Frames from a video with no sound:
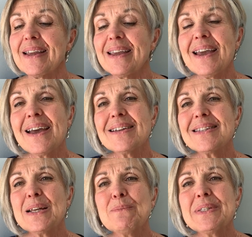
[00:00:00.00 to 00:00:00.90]
Yeah,
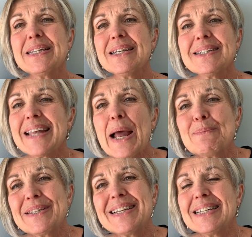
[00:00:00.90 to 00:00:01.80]

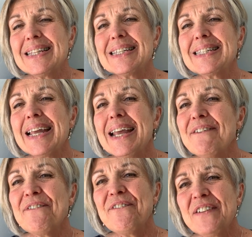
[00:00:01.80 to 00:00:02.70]
Samson, this
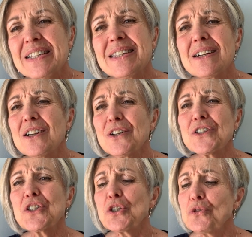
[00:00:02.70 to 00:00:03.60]
physical
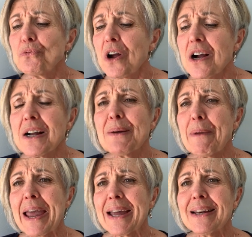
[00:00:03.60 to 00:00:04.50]
strong
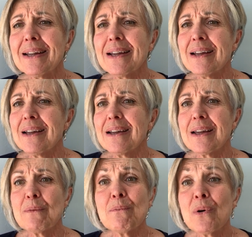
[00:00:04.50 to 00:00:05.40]
man
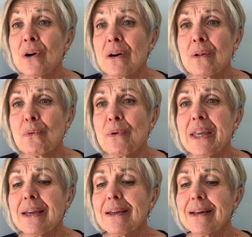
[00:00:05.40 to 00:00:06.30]
and moral
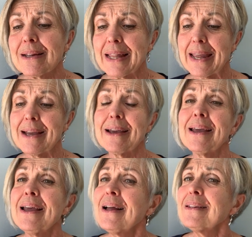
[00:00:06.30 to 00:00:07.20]
weakling,
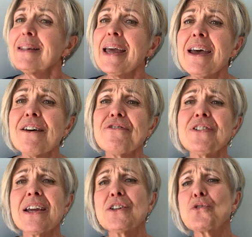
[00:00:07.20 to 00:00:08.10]

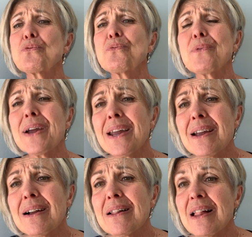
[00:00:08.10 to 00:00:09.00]
left a
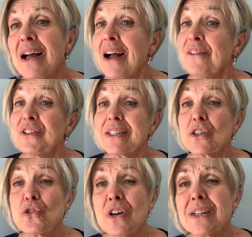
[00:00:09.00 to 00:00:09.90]
trail of
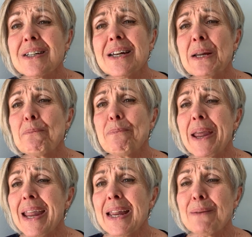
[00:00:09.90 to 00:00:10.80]
destruction and
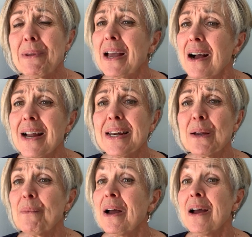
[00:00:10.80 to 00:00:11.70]
pain behind
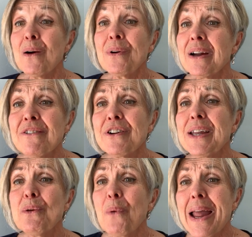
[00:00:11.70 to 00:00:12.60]
him wherever
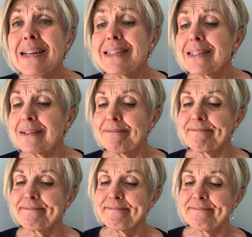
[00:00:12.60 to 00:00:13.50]
he went.
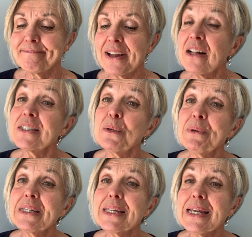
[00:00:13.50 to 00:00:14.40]

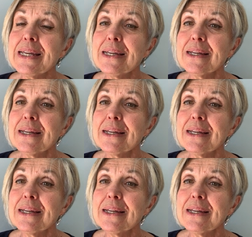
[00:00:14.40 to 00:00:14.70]
Ultimately,